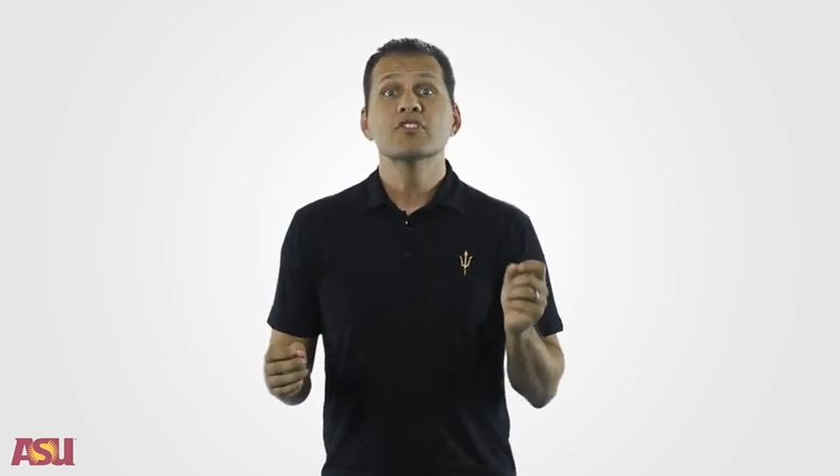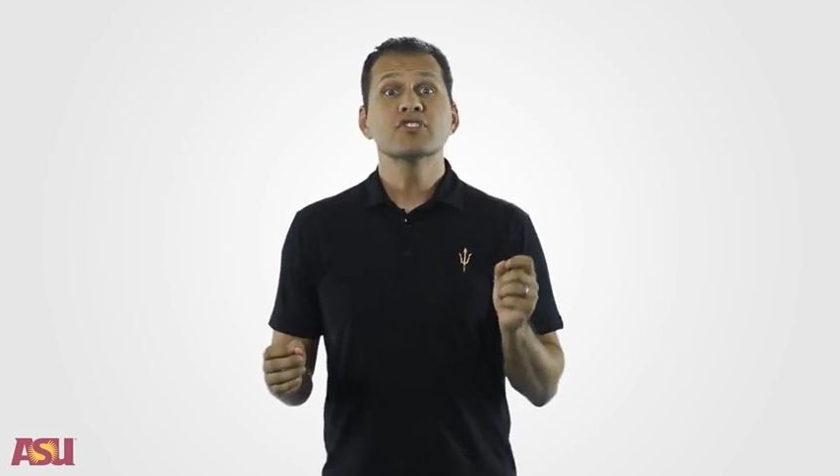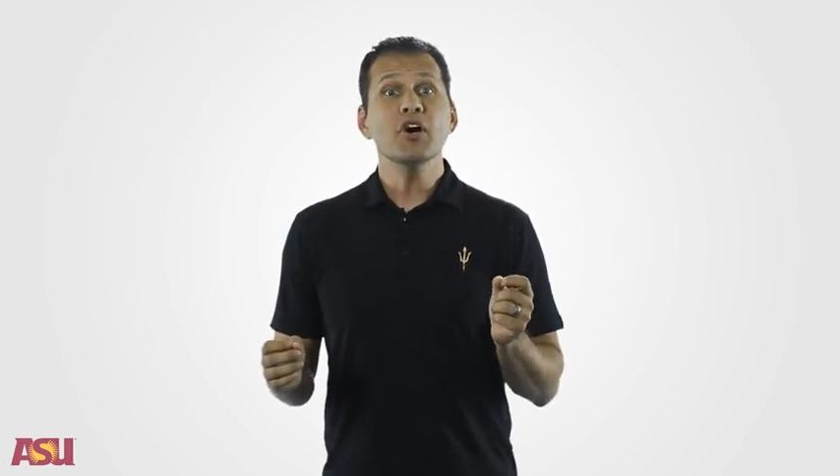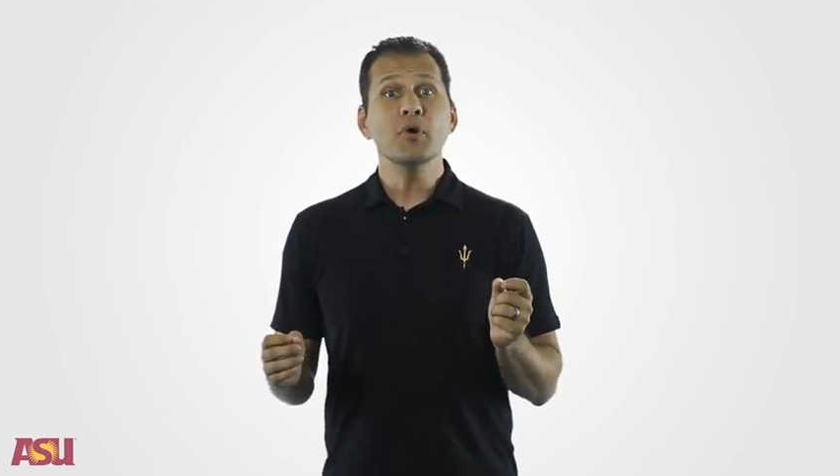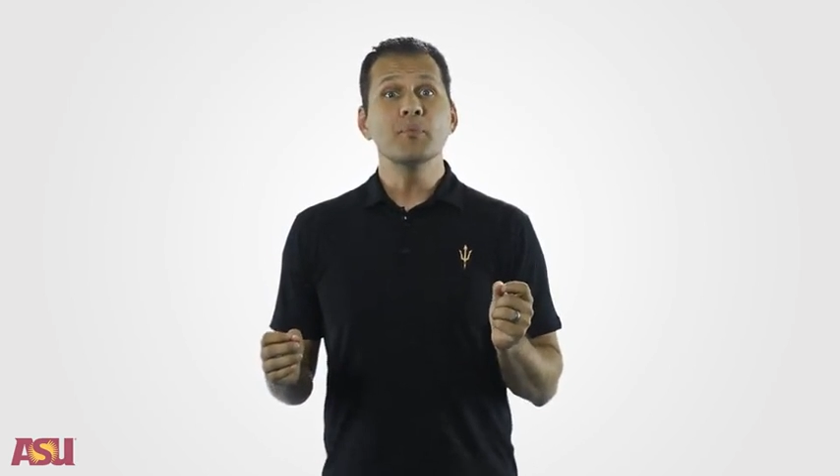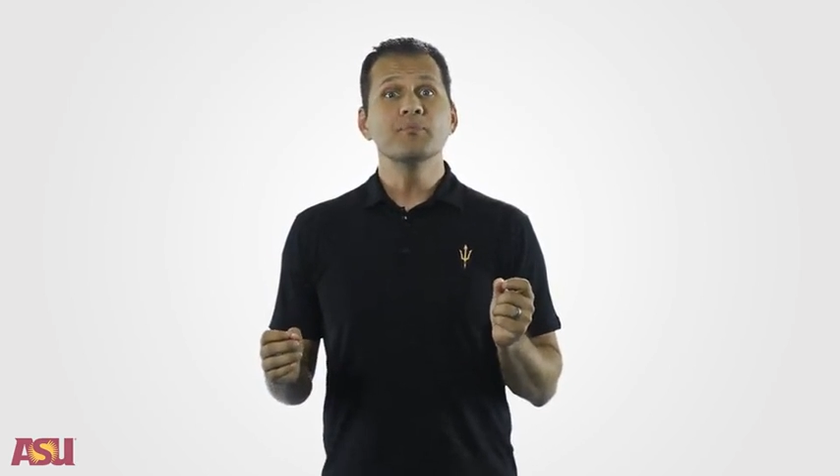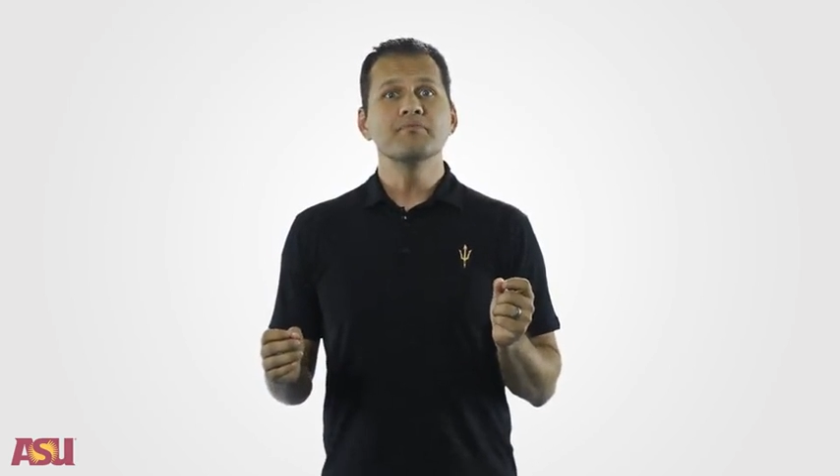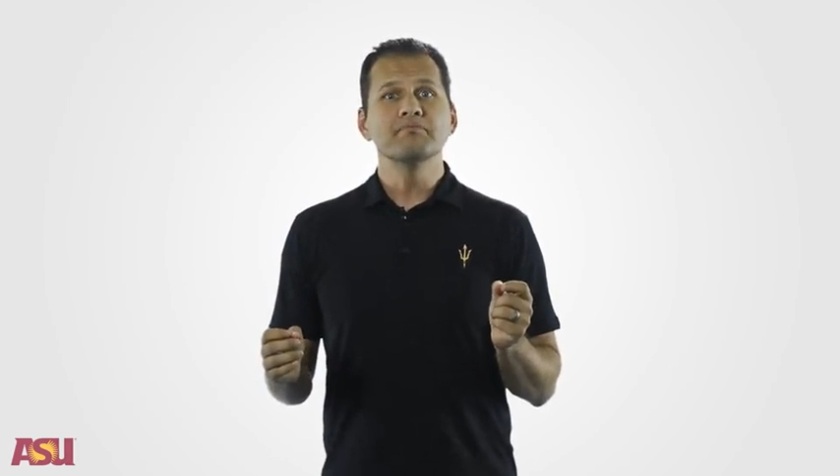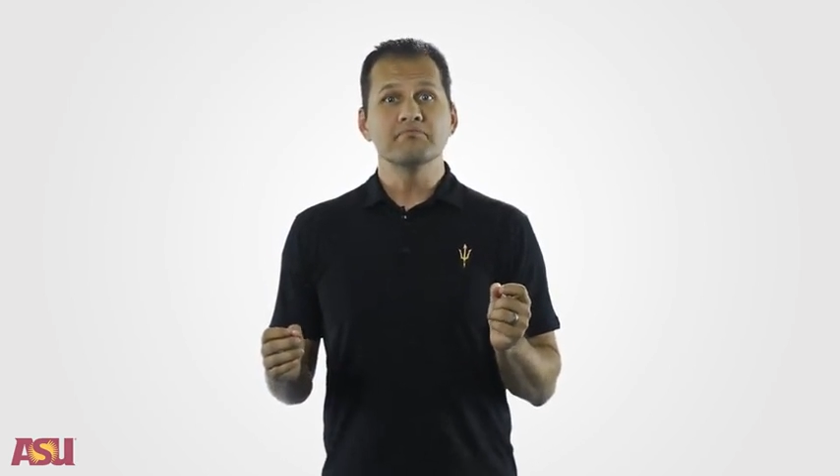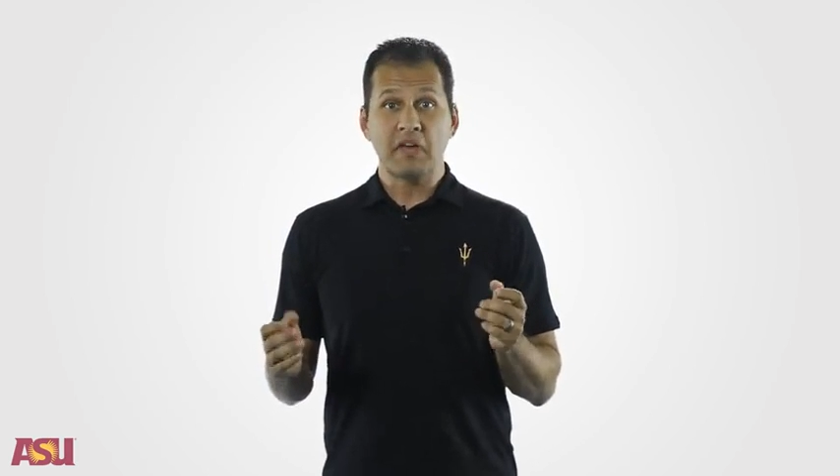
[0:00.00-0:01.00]
So,
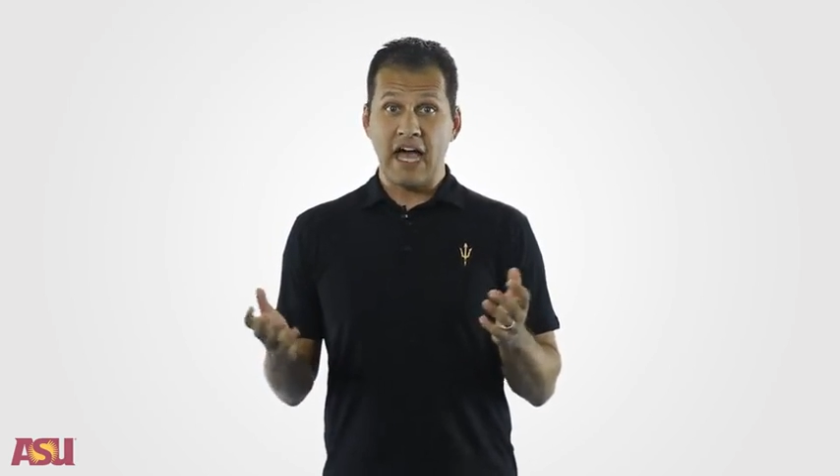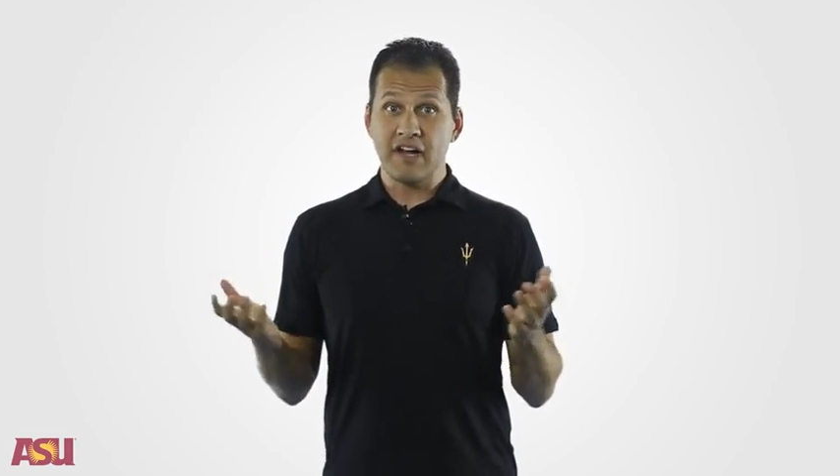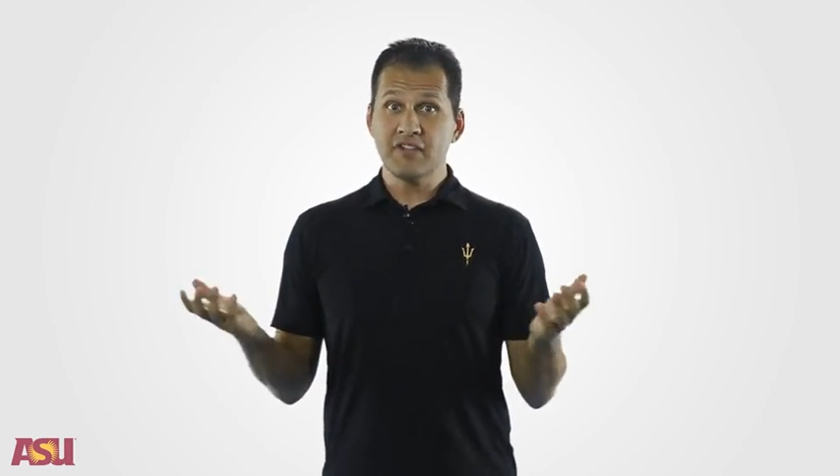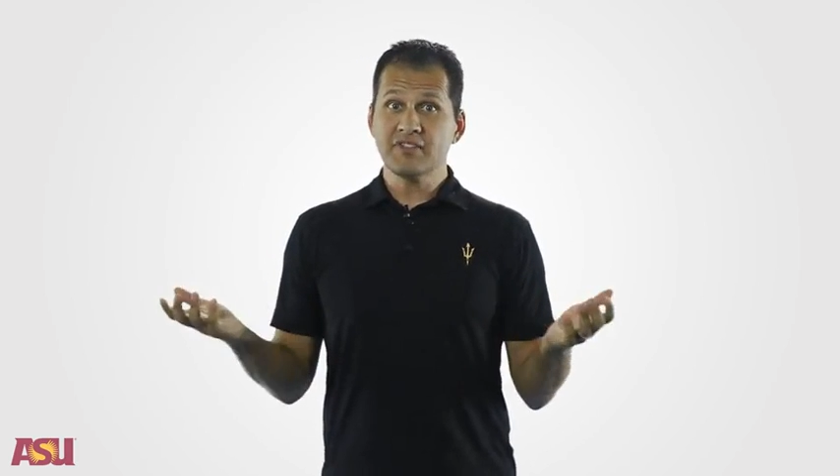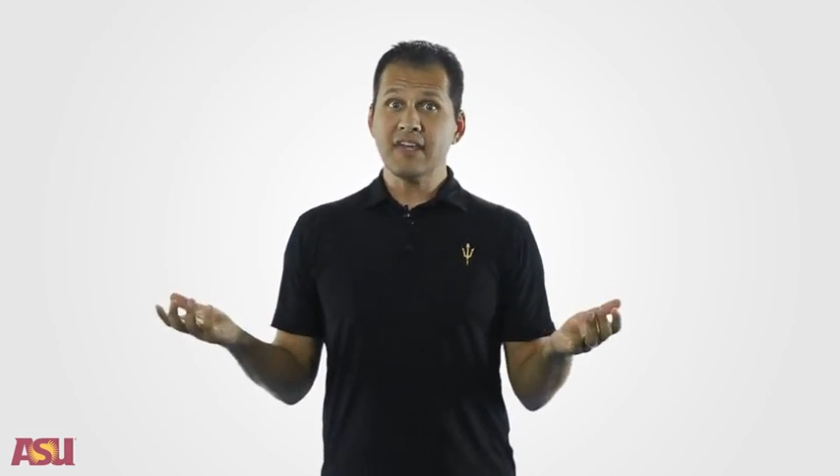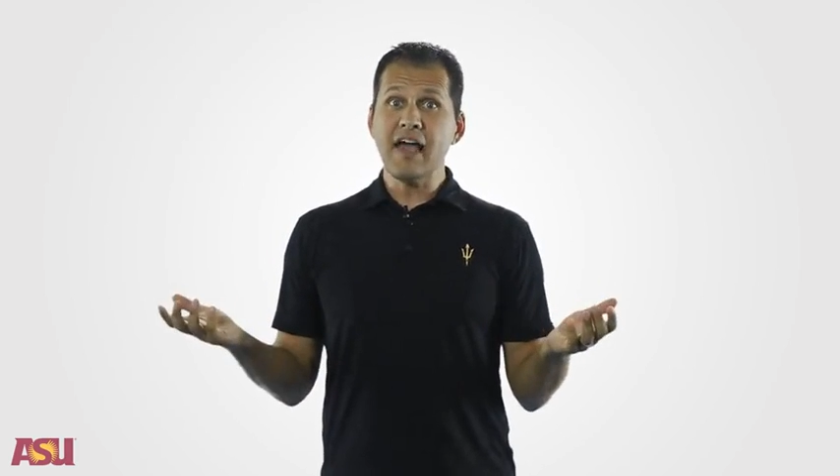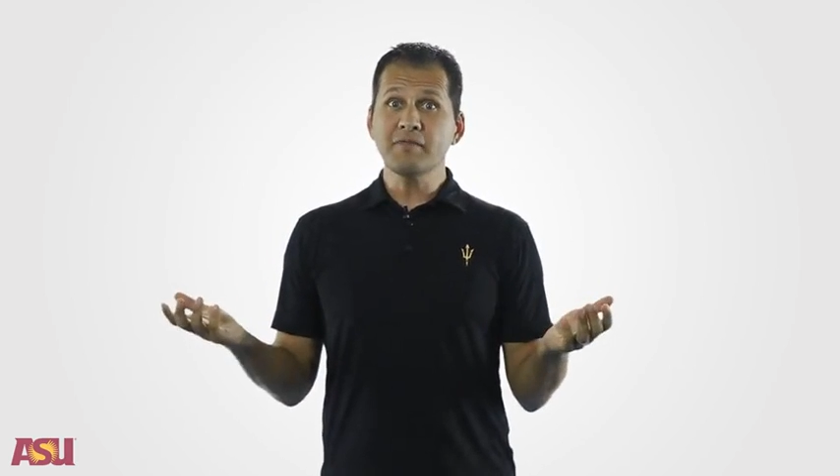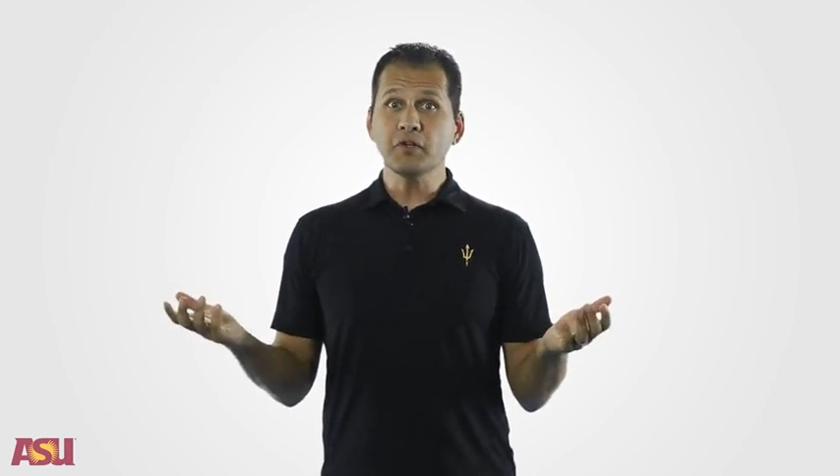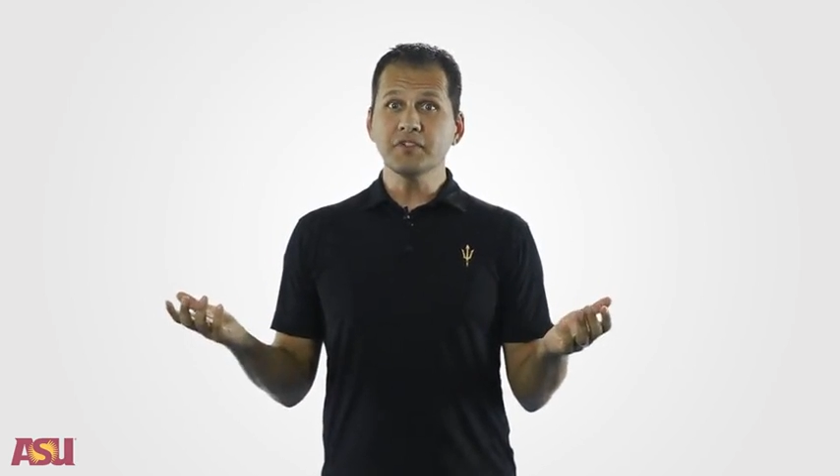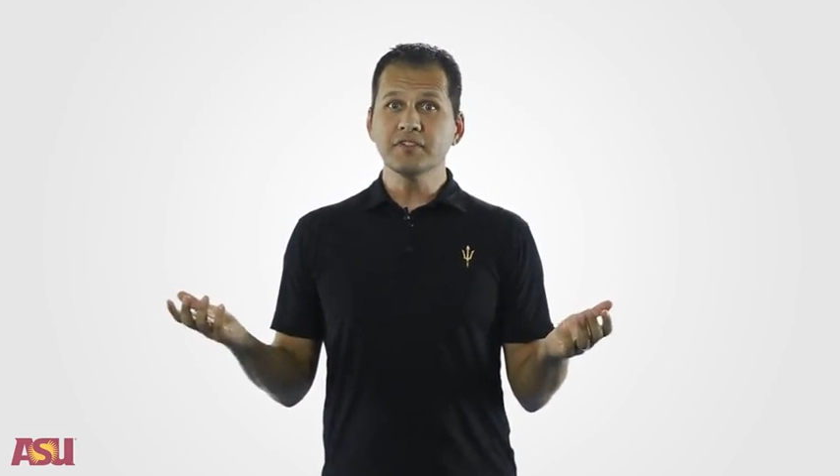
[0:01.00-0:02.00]
how do you
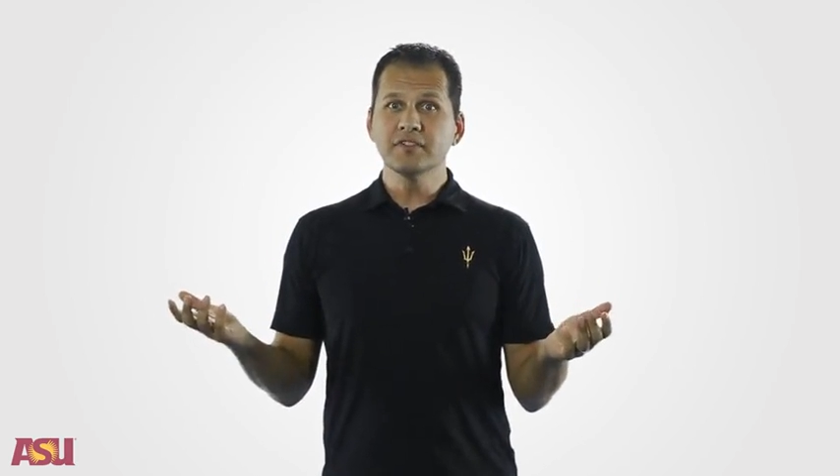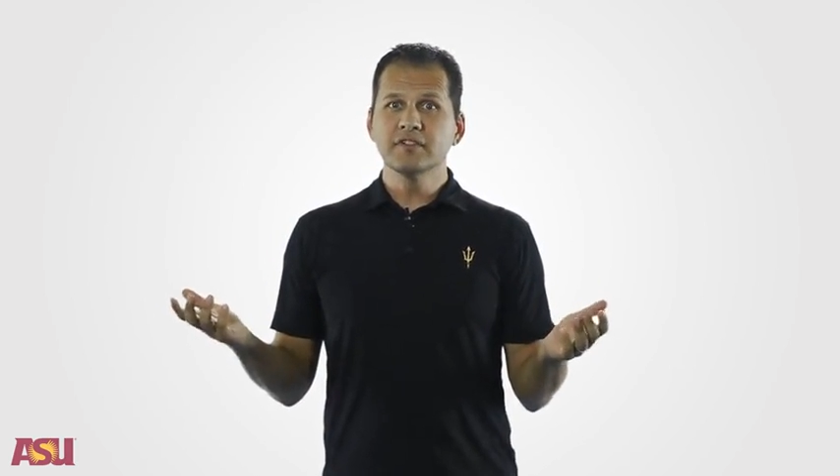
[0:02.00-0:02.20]
scaffold?